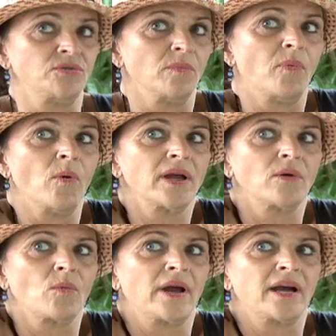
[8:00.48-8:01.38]
to a
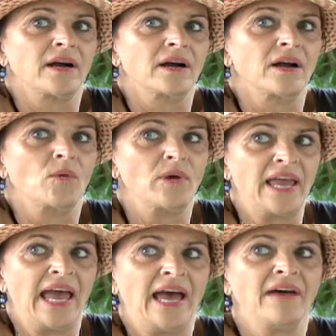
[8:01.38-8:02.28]
point where
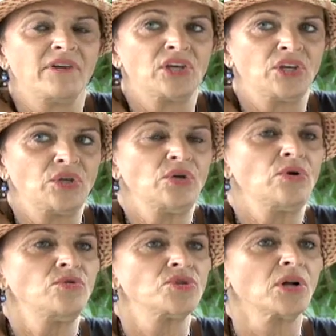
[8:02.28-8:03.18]
we have a
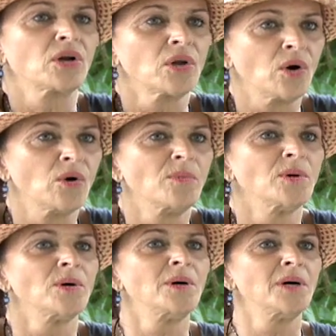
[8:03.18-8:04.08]
huge
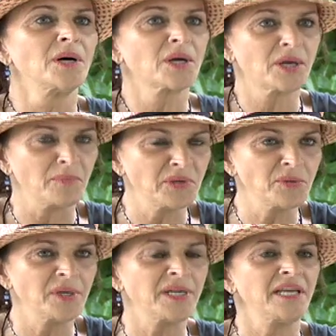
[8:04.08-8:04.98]
global
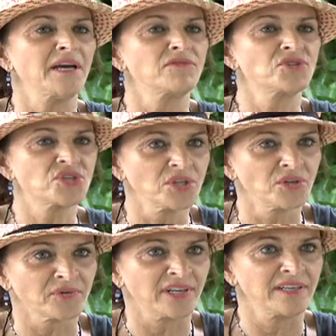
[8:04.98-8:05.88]
community of
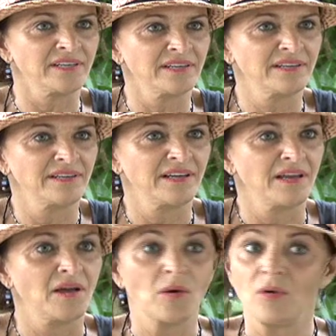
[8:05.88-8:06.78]
children,
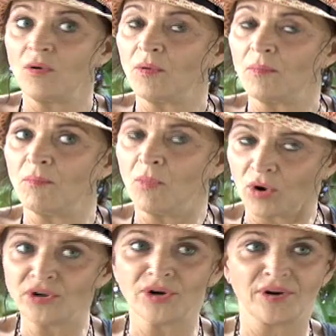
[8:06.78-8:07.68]

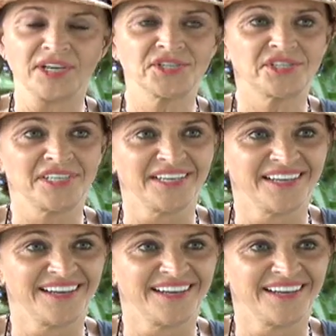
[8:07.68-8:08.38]
more nourished,